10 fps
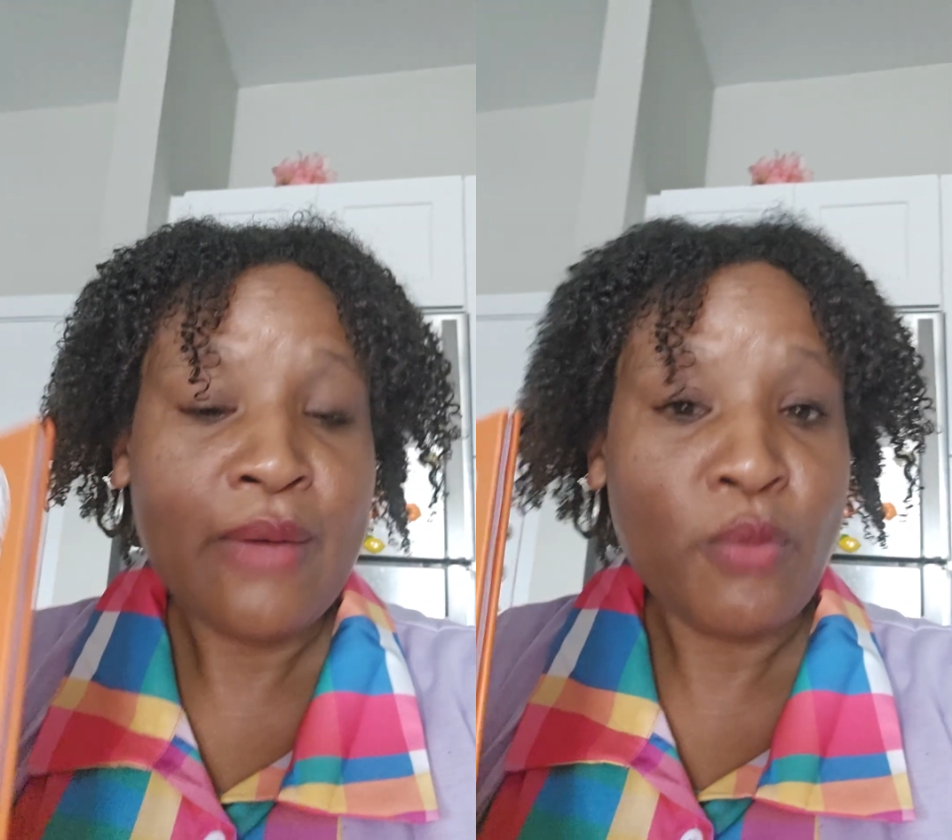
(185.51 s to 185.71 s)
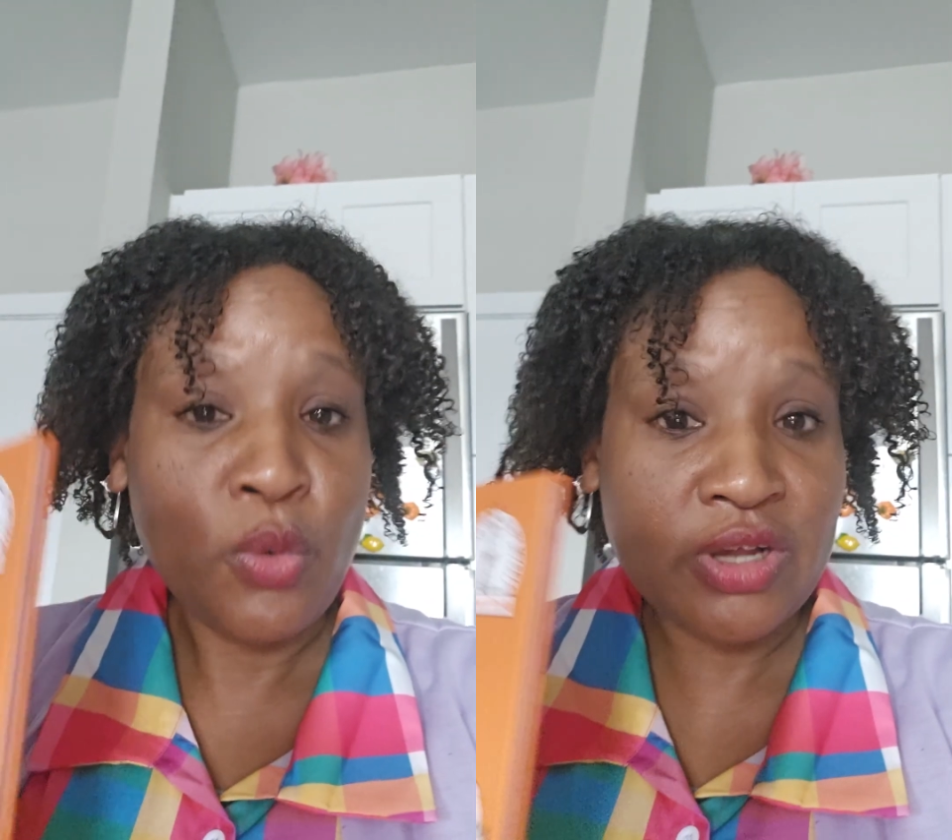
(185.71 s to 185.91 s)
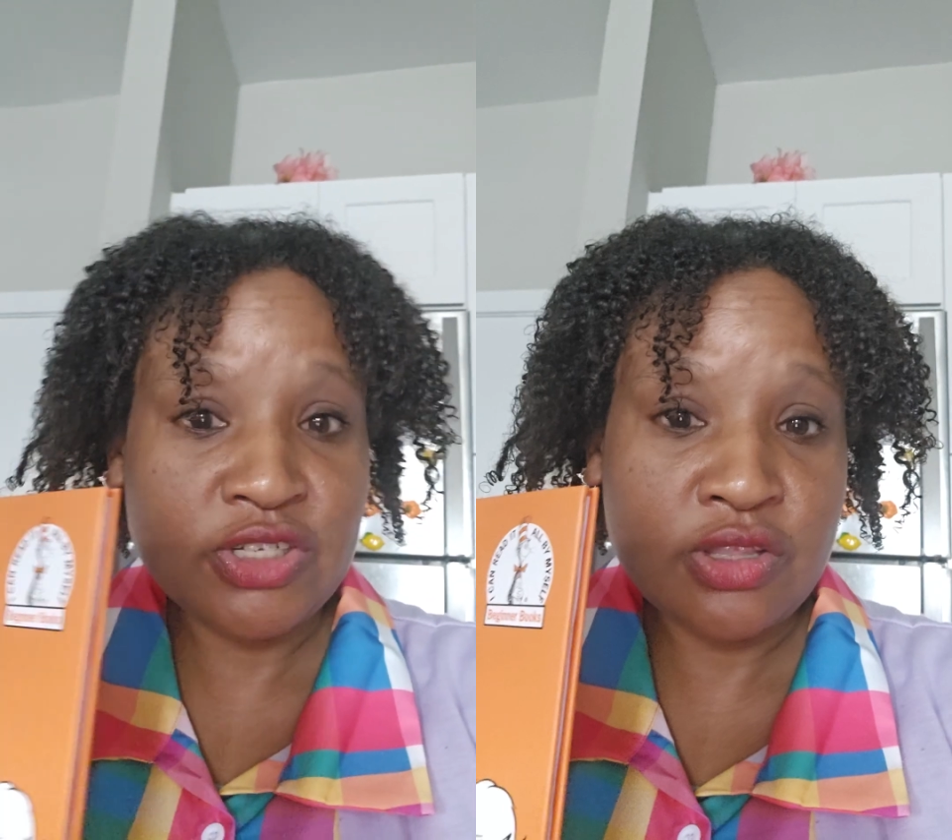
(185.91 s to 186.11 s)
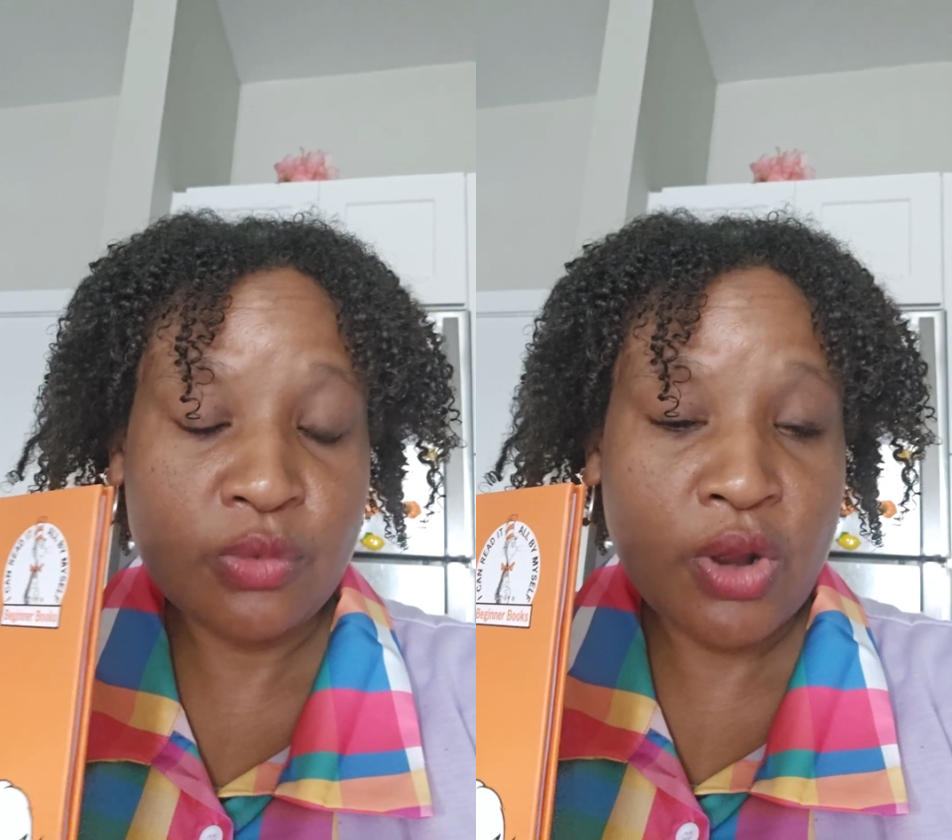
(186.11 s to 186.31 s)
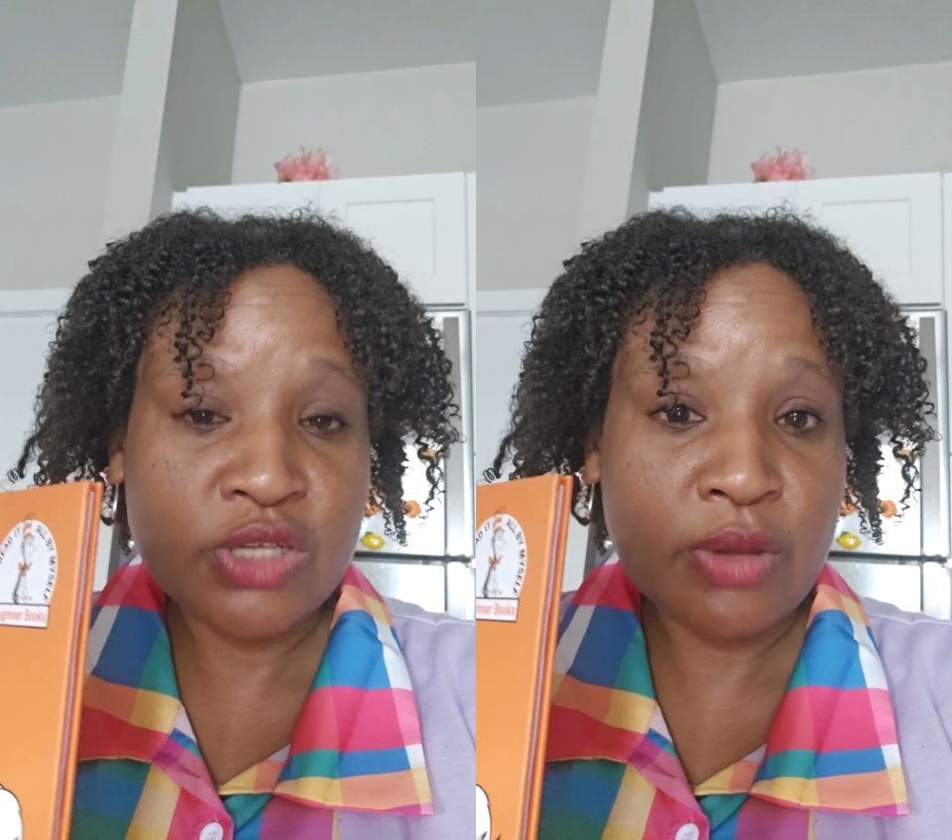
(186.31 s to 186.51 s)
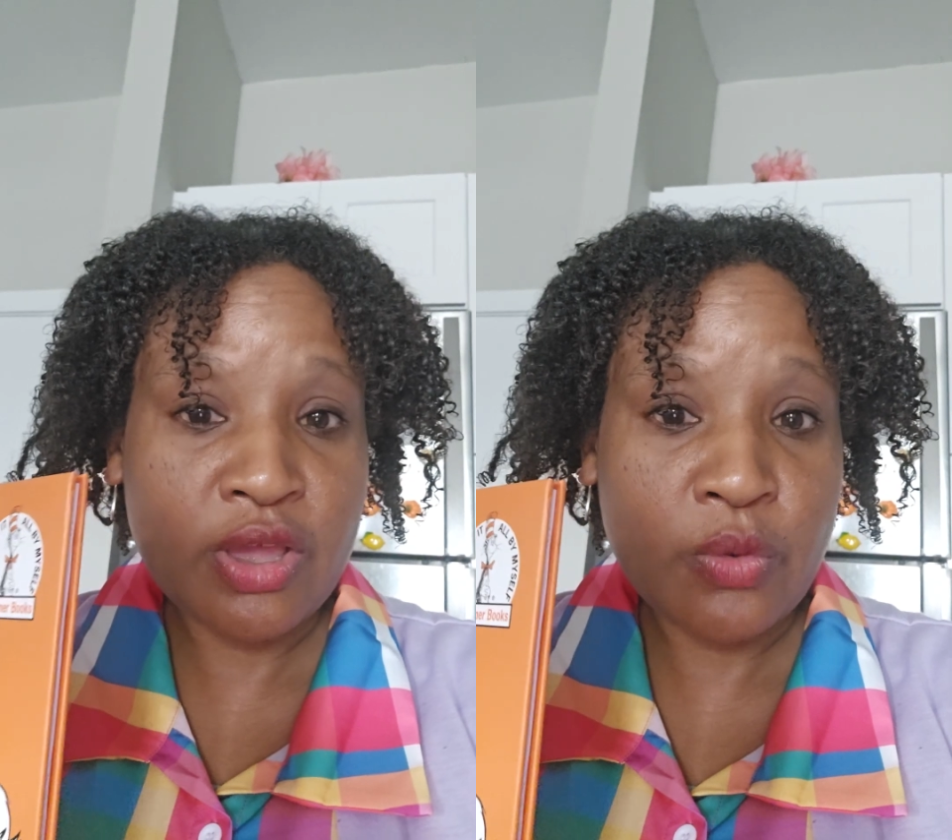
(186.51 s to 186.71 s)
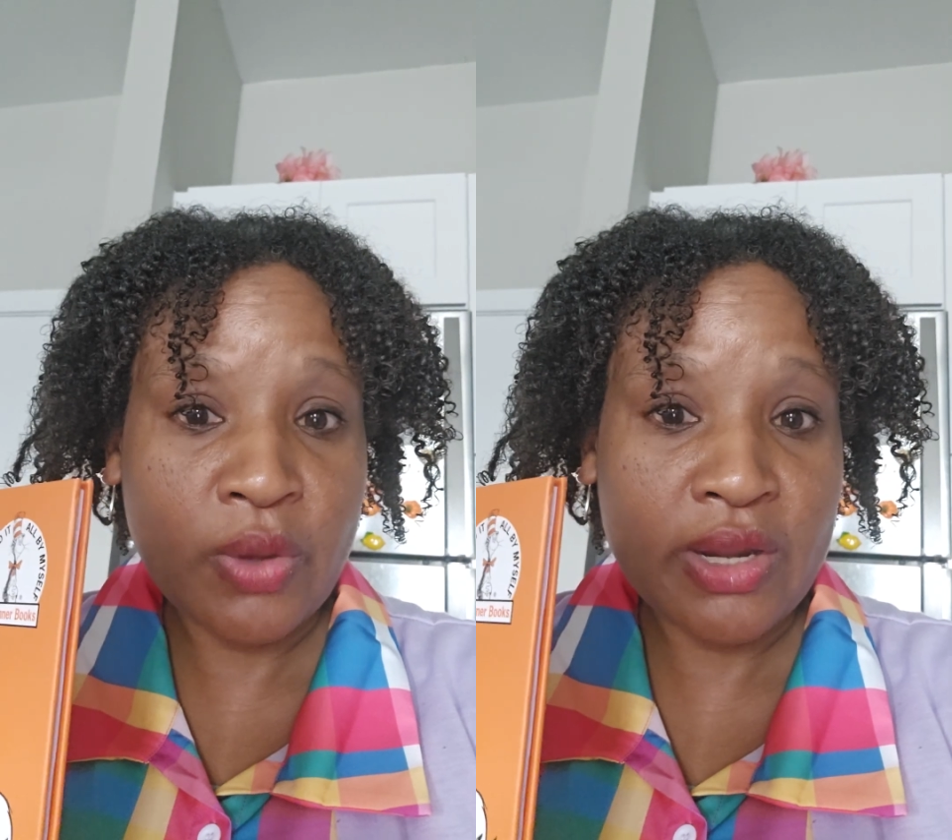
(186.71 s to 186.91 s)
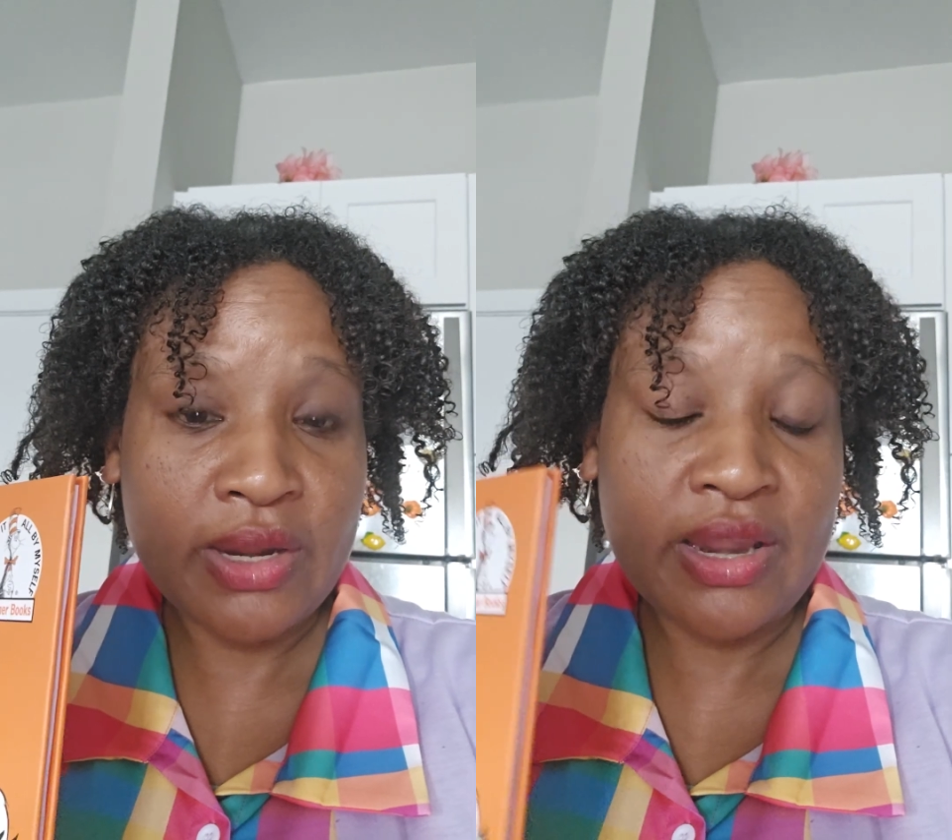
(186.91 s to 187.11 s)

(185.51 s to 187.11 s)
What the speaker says: point to the words while you're reading it,